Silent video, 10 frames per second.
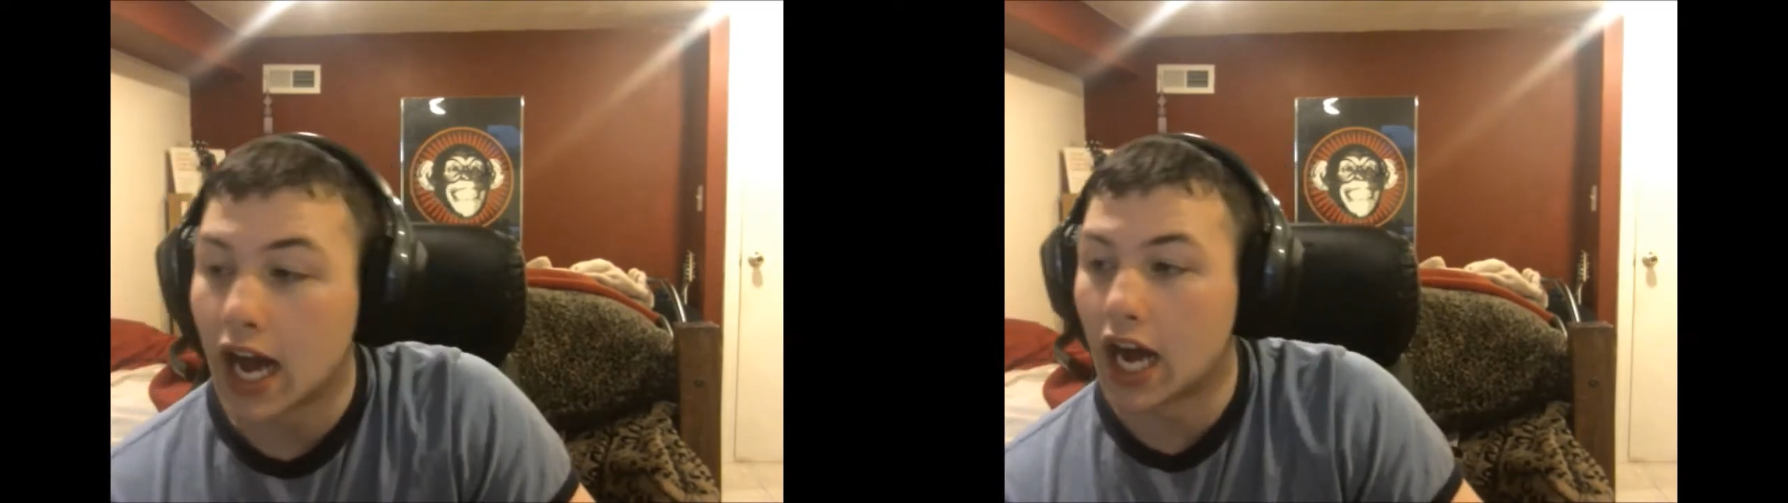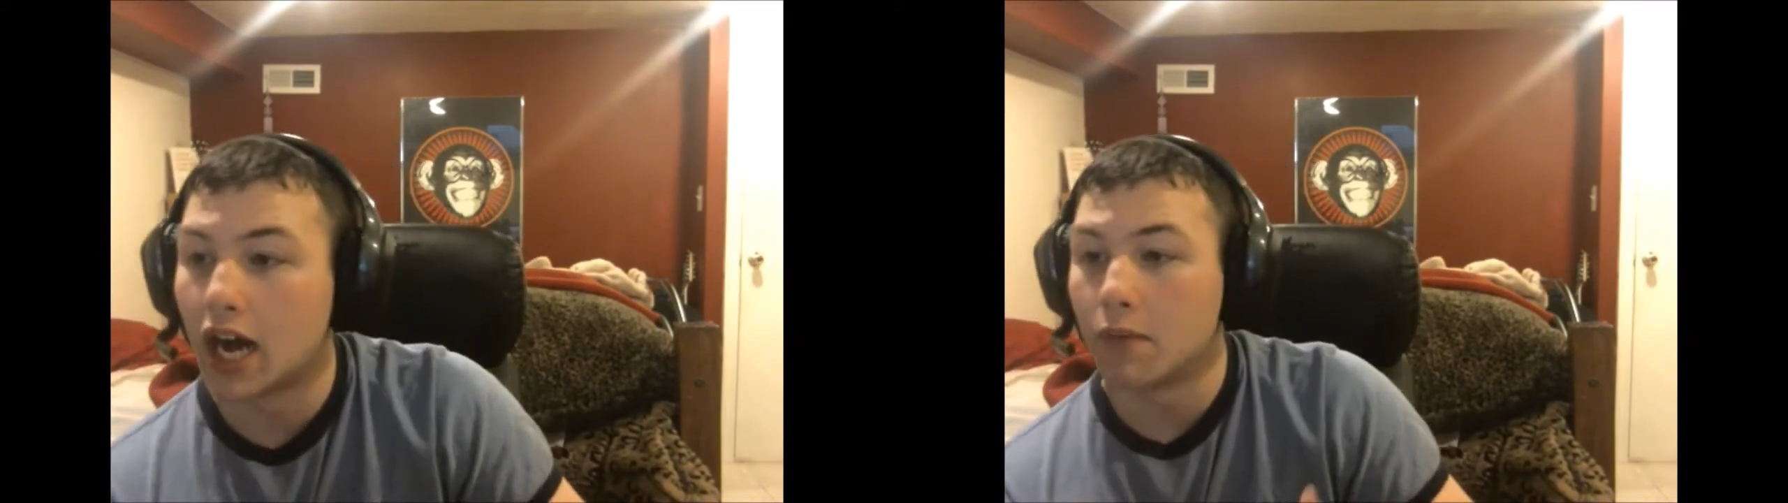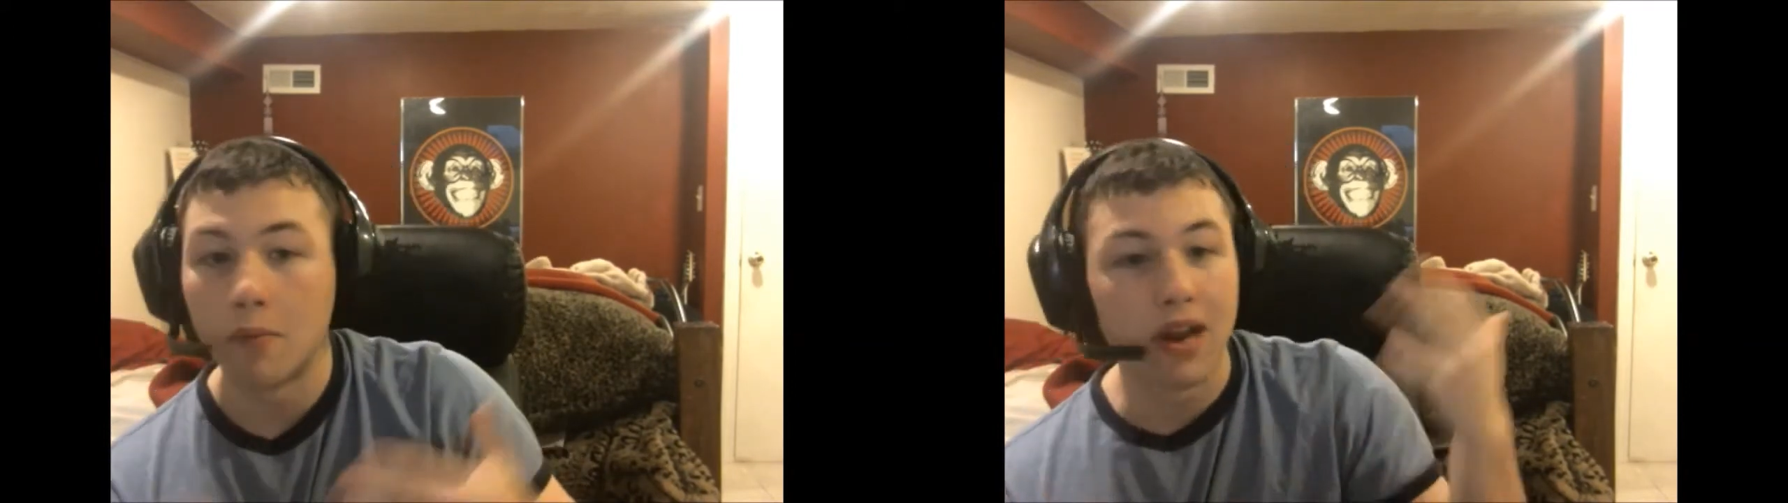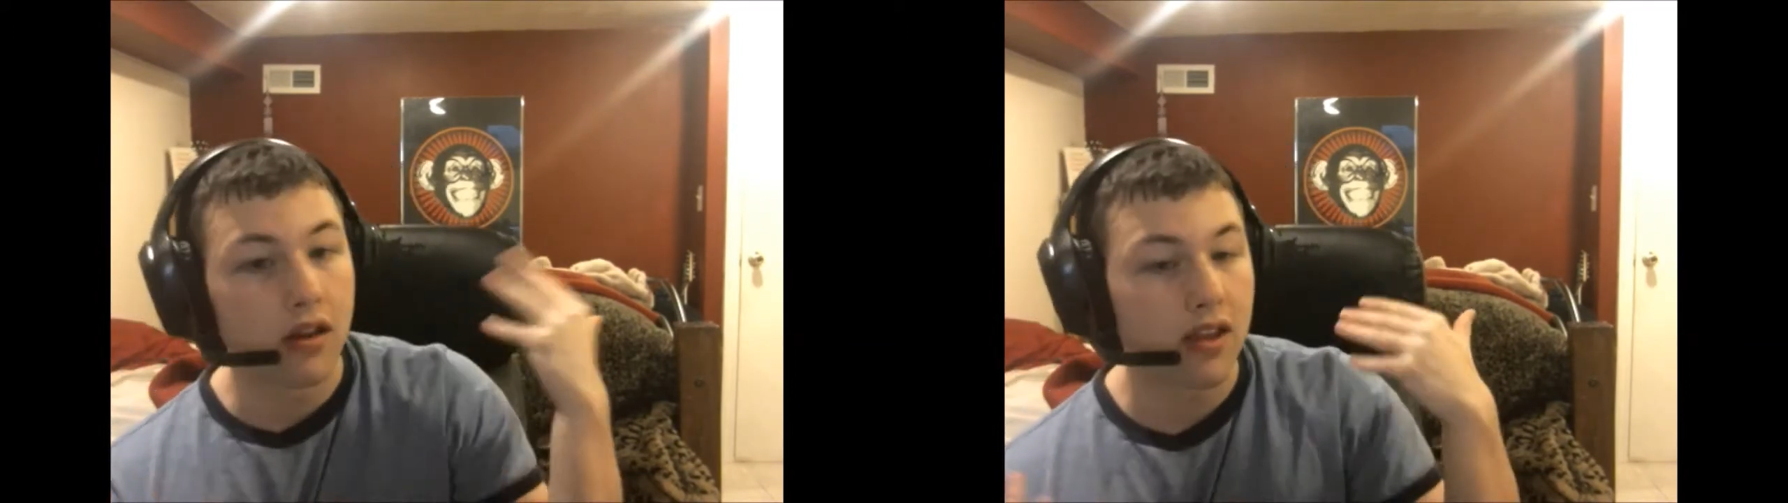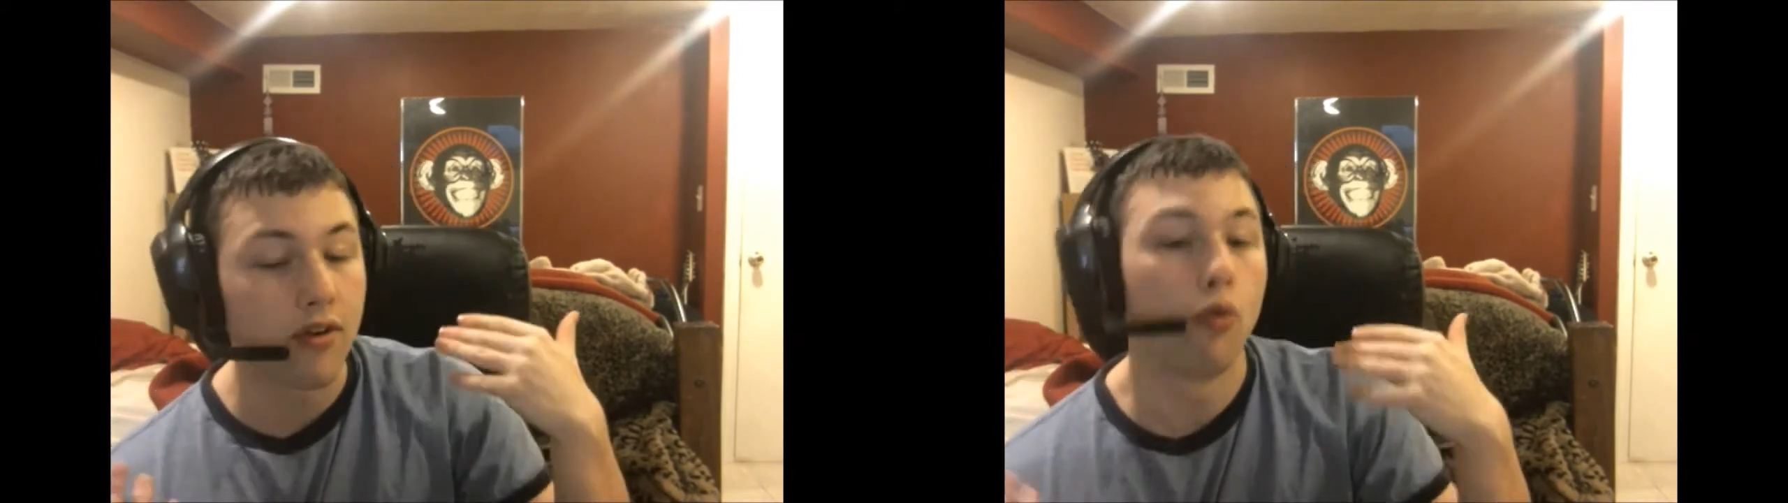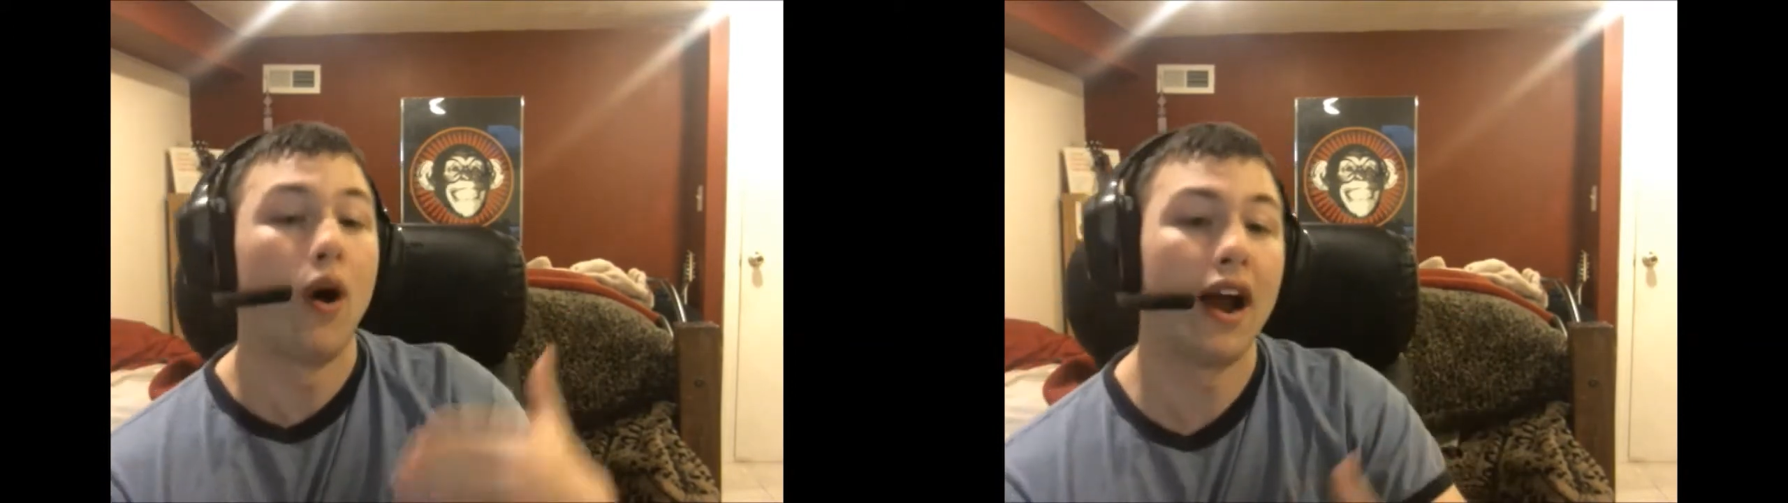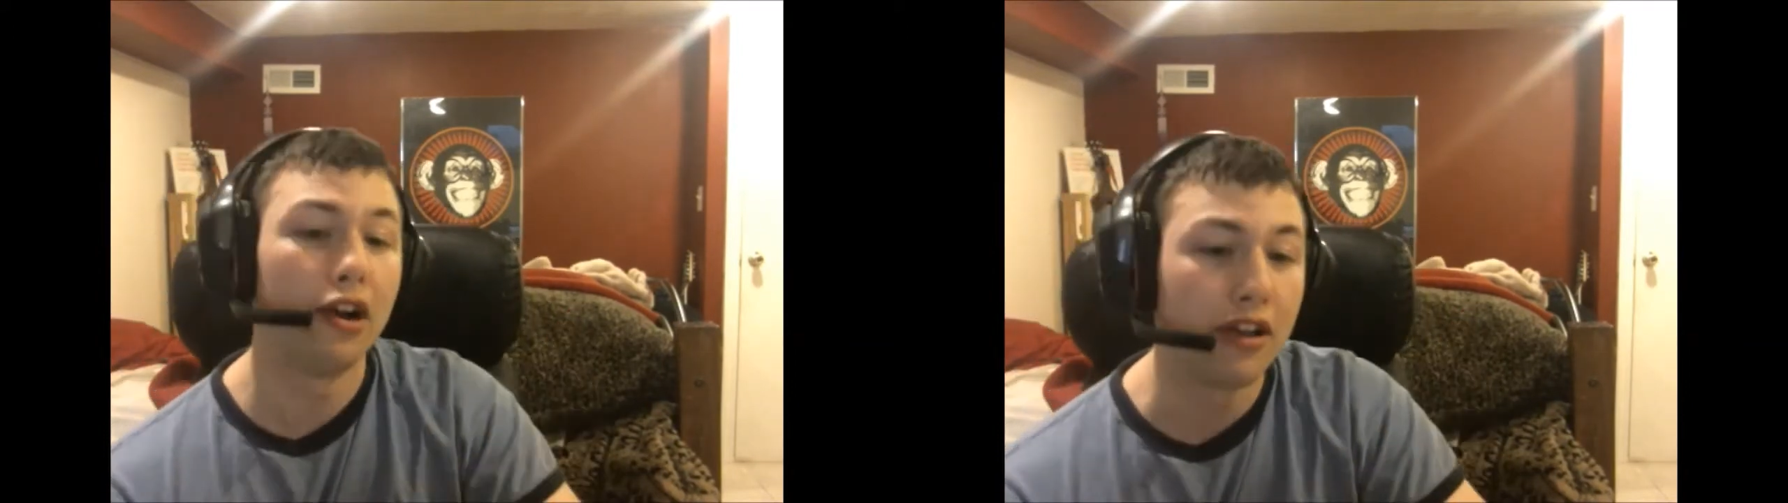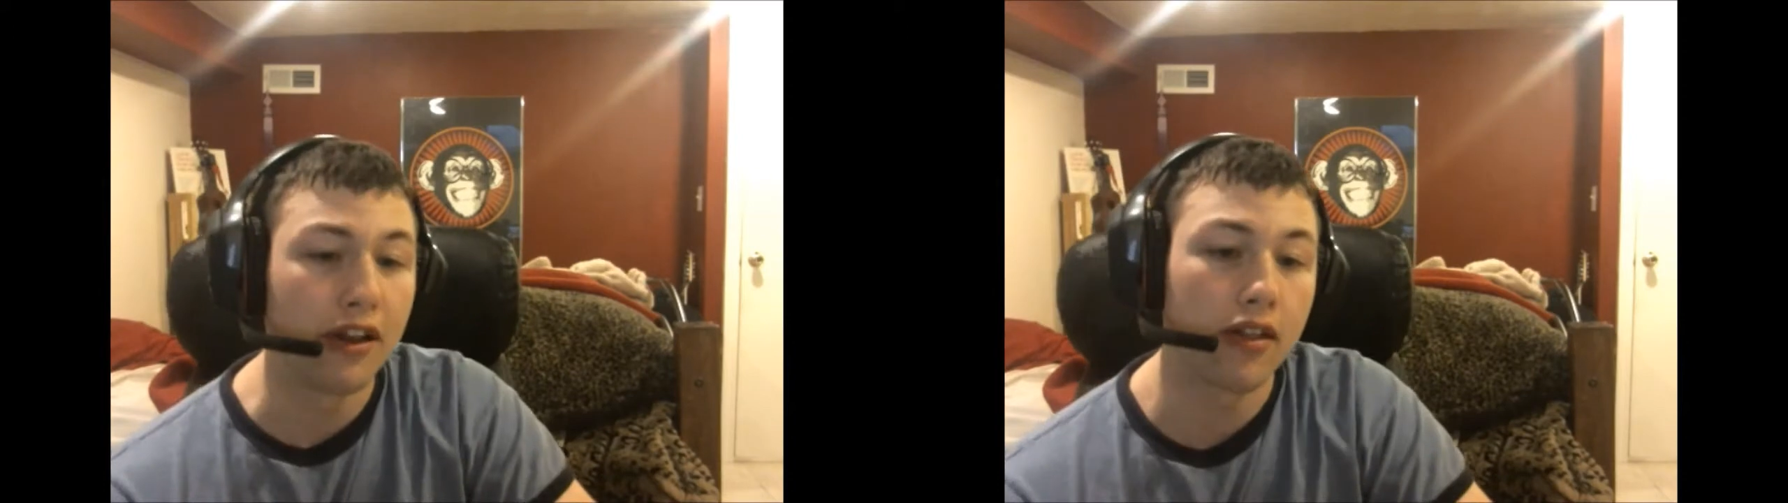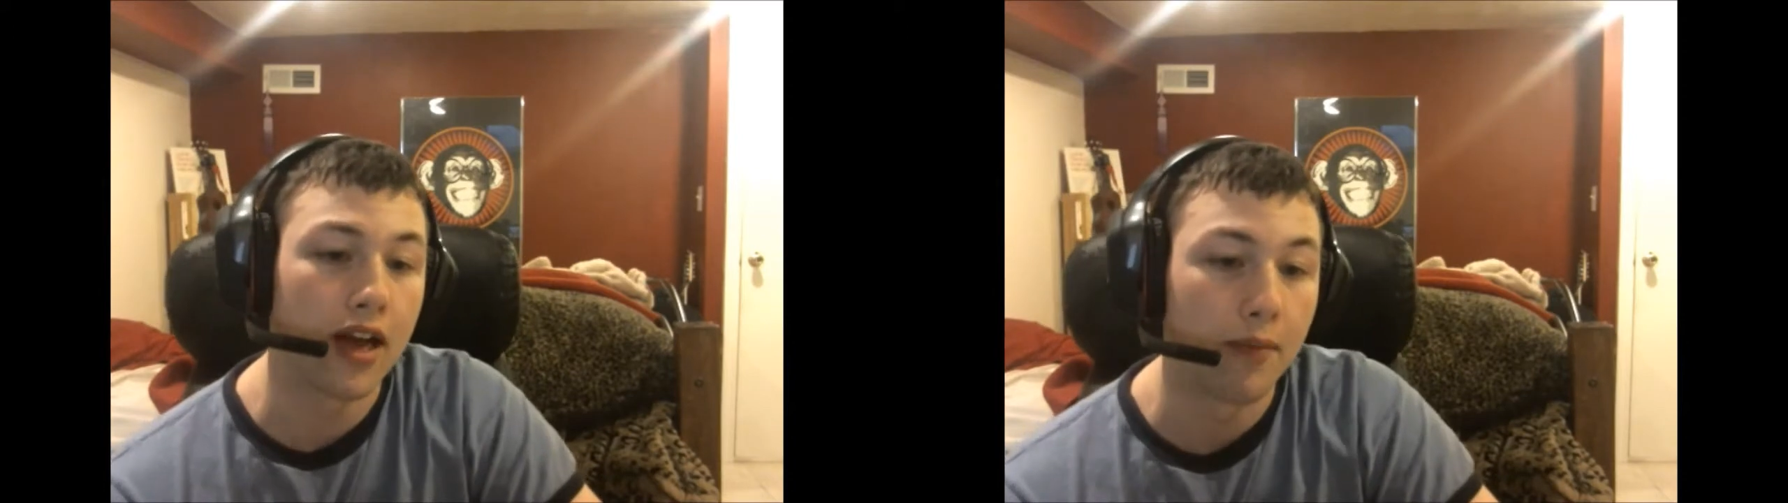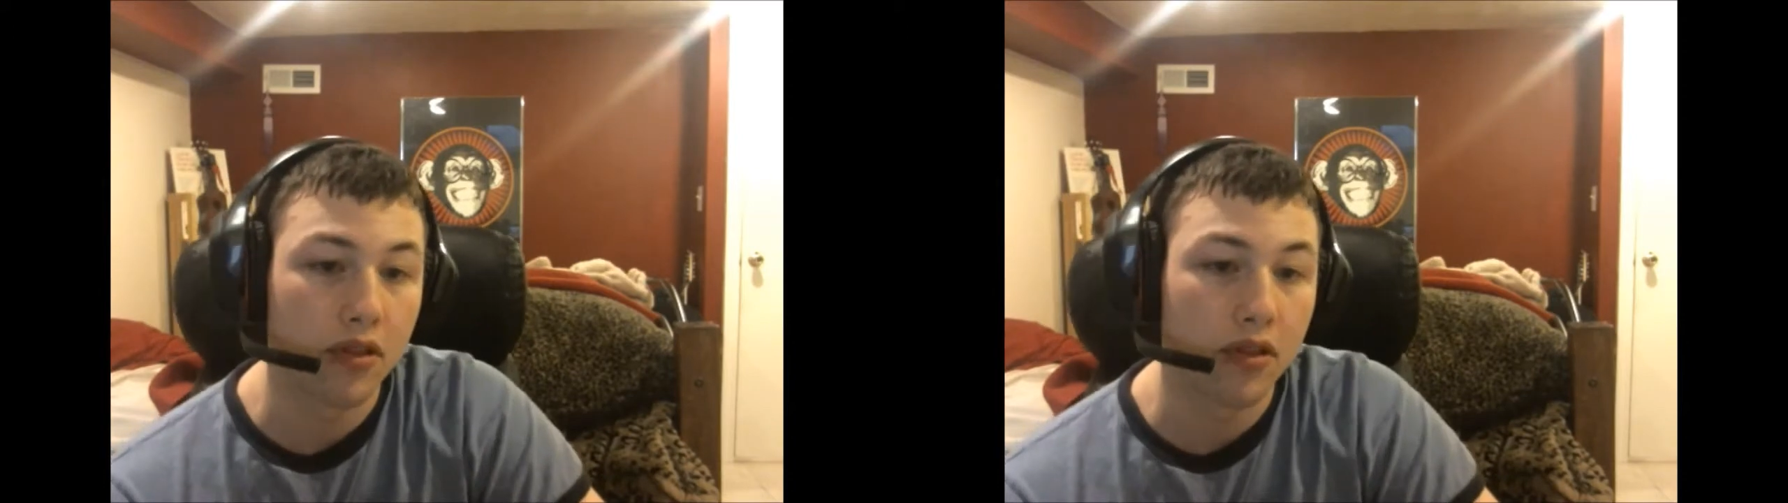I mean, it's even wireless,